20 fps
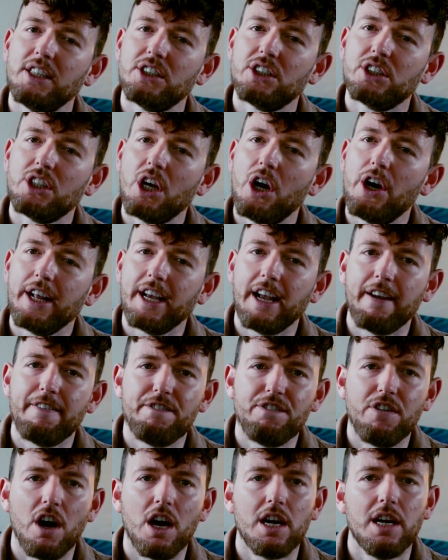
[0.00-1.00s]
starting
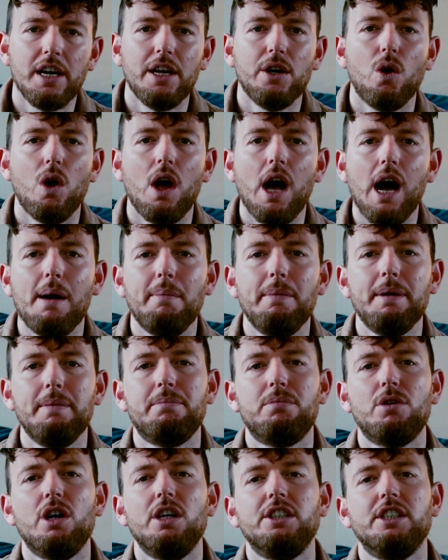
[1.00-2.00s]
a fun little hobby
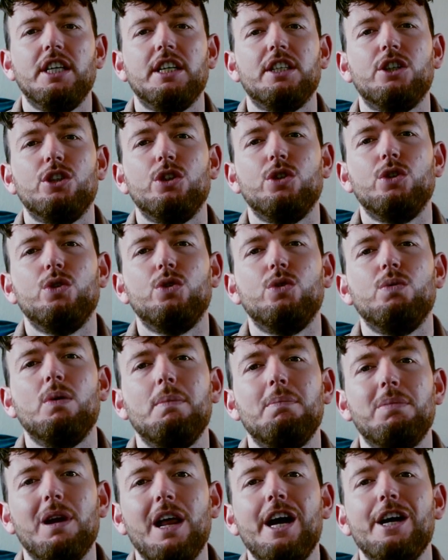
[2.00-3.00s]
project to
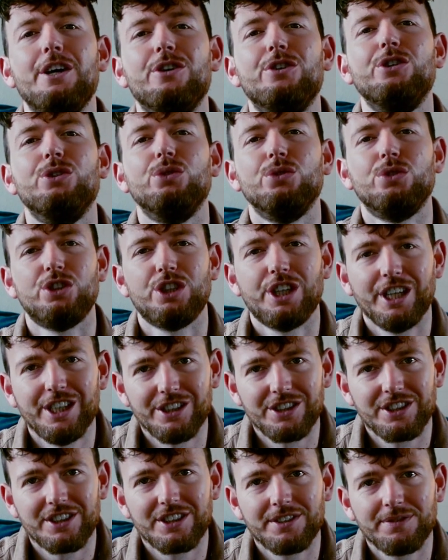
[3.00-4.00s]
apply your new
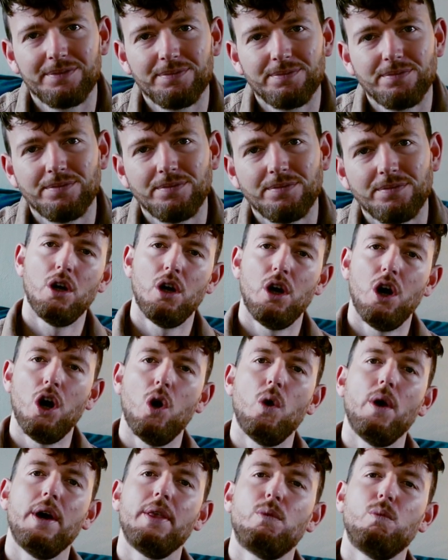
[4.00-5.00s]
skills.
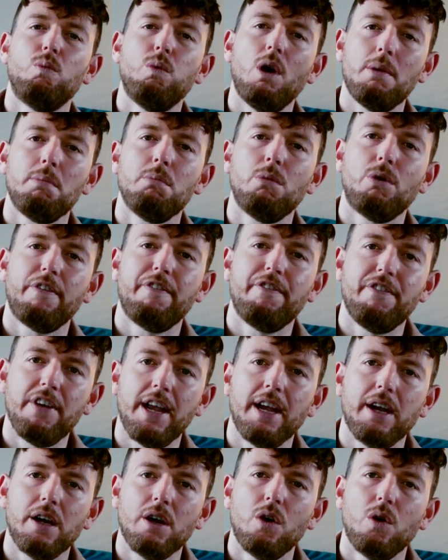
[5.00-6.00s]
Oh, and one more
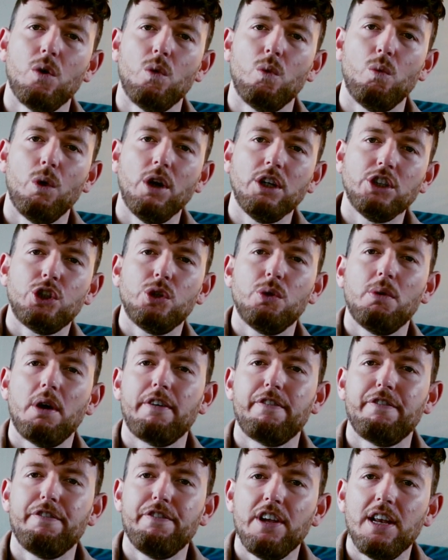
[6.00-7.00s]
thing. Once you
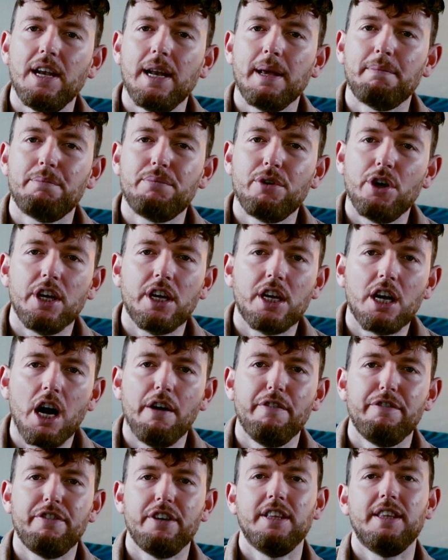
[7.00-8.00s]
are feeling pretty
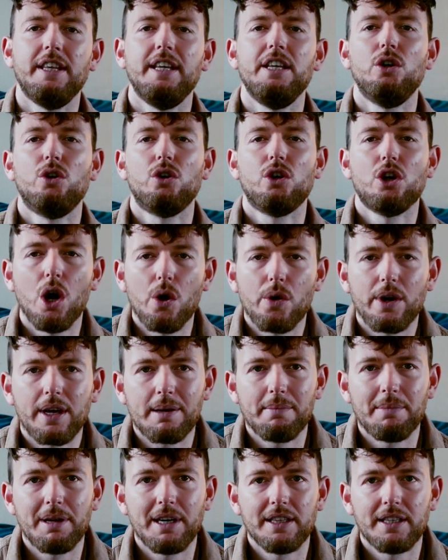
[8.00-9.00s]
confident in your coding
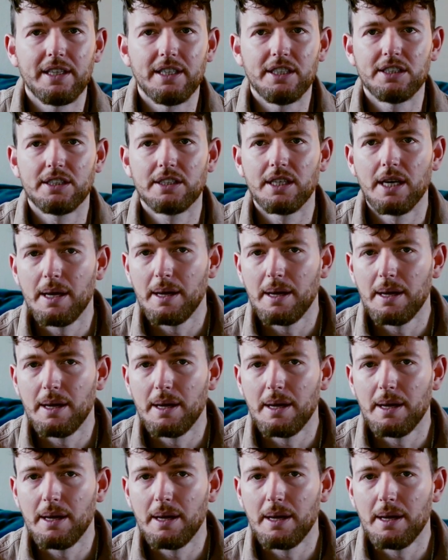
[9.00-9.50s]
abilities,